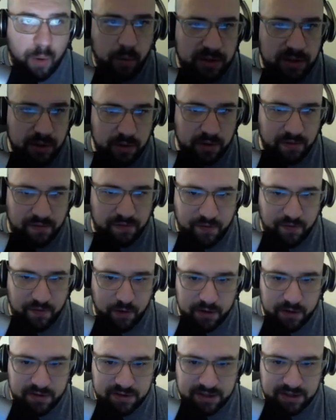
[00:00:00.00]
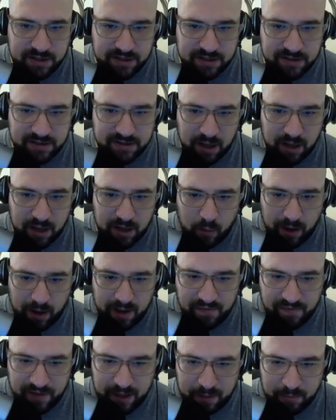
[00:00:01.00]
so I can't speak to how it went on
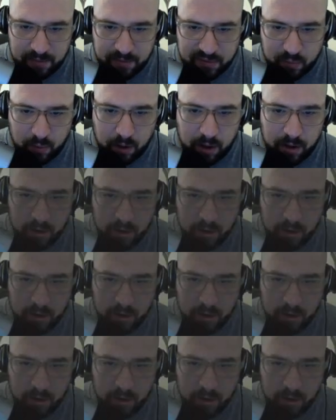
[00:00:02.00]
the other side